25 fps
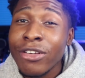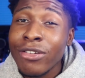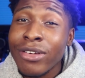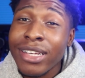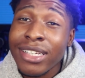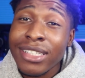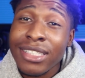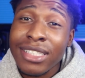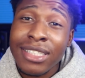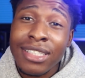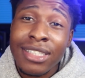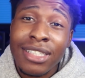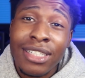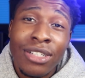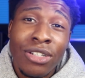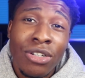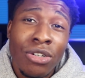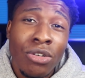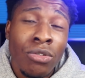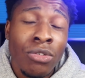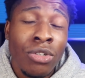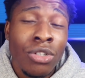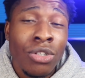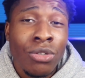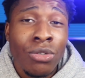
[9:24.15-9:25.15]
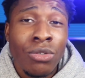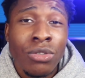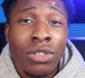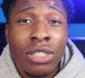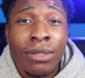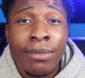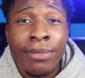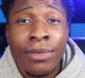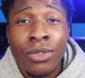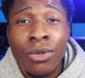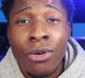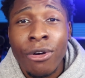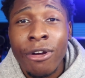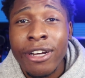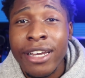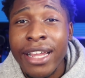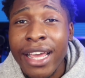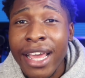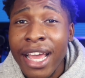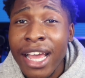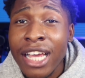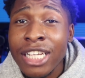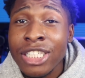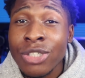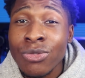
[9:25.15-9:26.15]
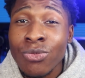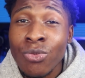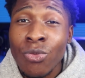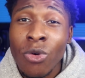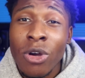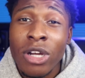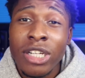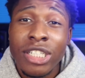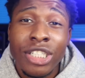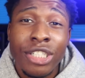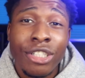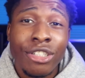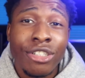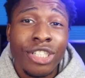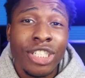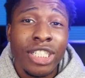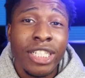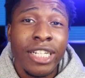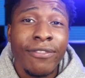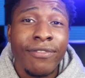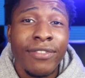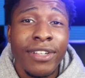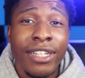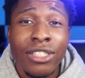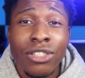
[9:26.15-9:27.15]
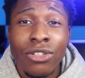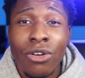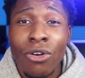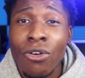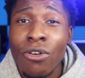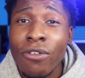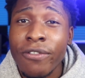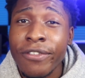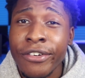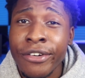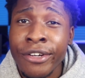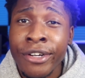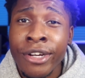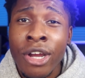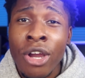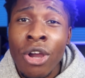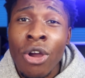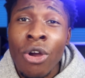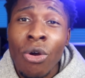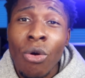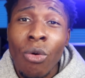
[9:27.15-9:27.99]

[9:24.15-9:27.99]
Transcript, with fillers: you can still do some DoorDash once your shift is over.